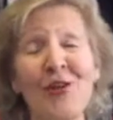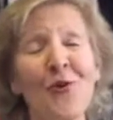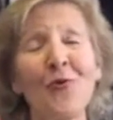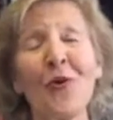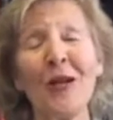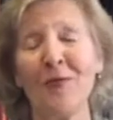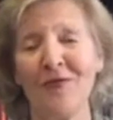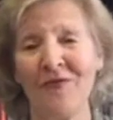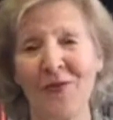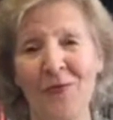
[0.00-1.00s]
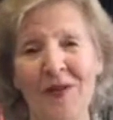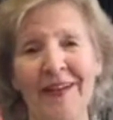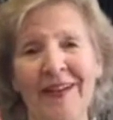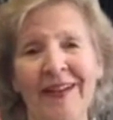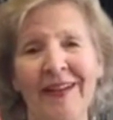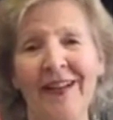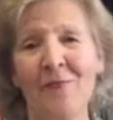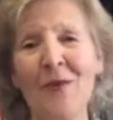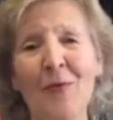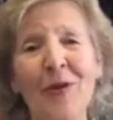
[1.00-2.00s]
incredible film.
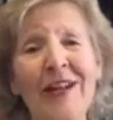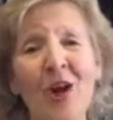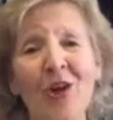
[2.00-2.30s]
We put in